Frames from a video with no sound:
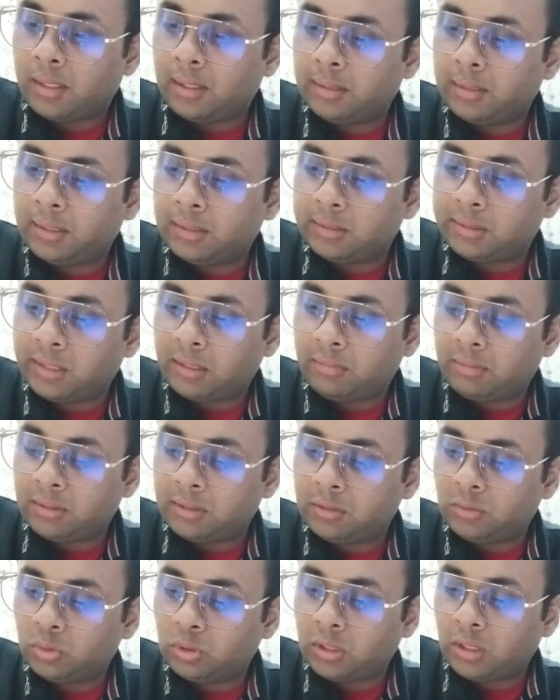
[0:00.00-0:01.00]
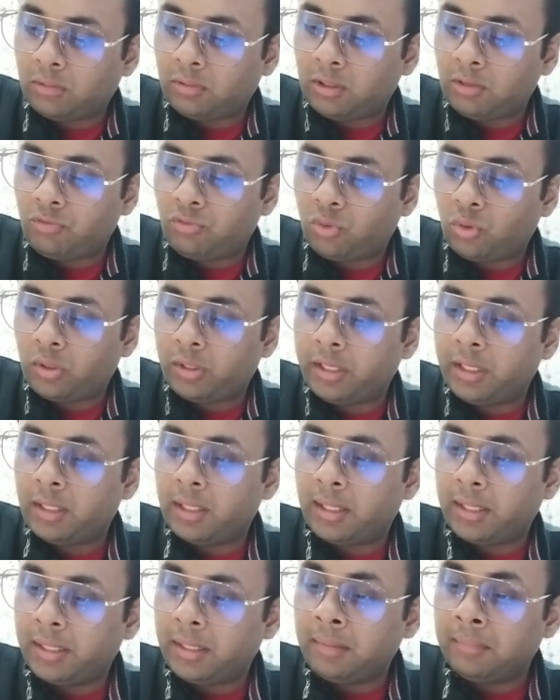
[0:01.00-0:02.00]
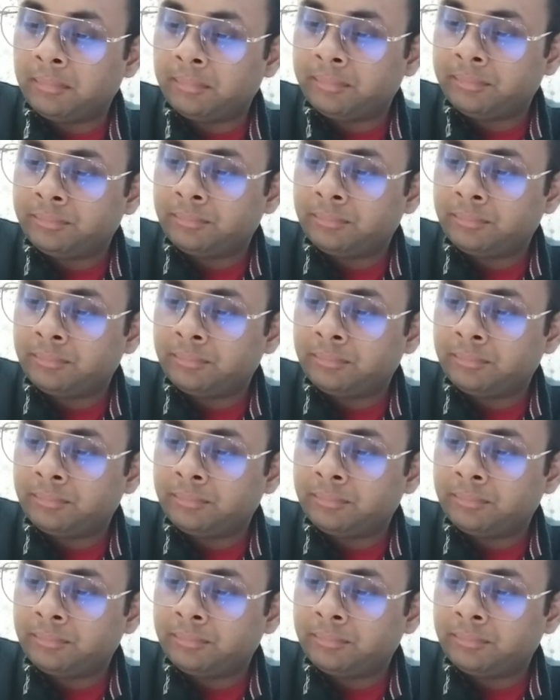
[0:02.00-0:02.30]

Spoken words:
and then 7 into 7, 49,